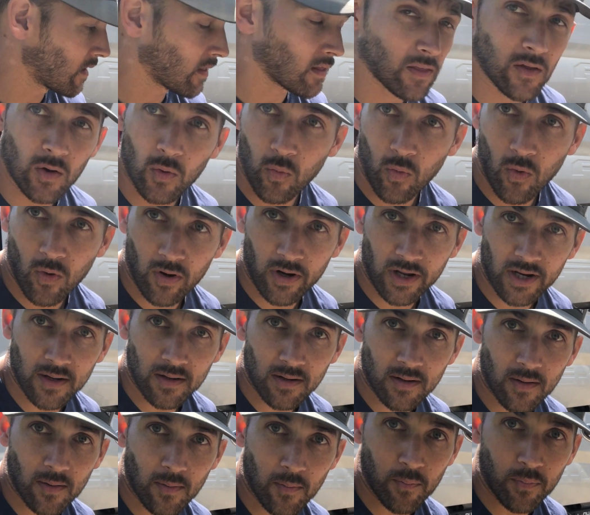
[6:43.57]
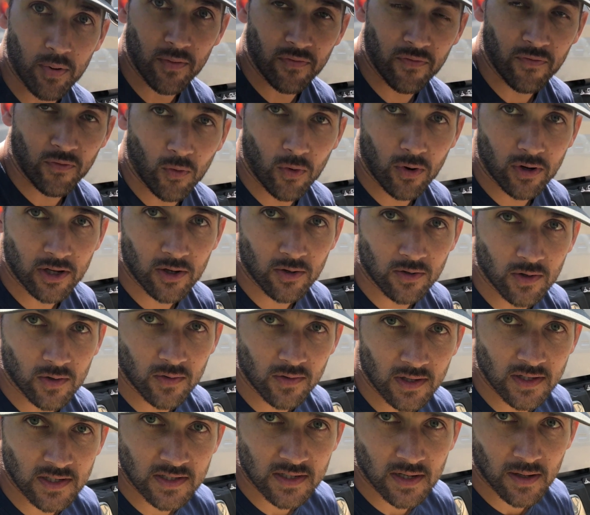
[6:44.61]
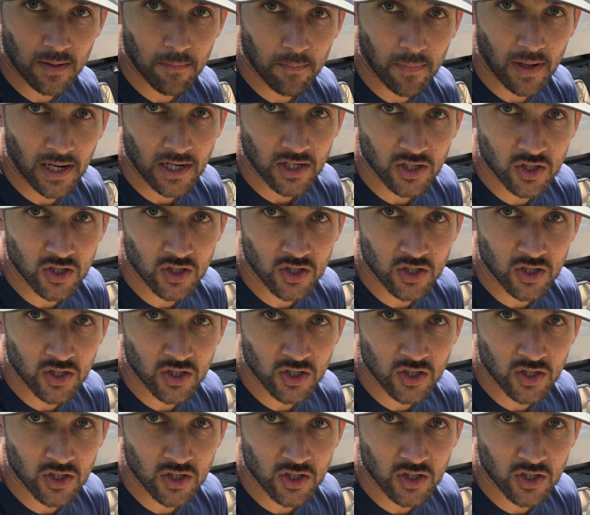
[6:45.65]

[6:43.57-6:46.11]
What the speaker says: little warning, before you do this, make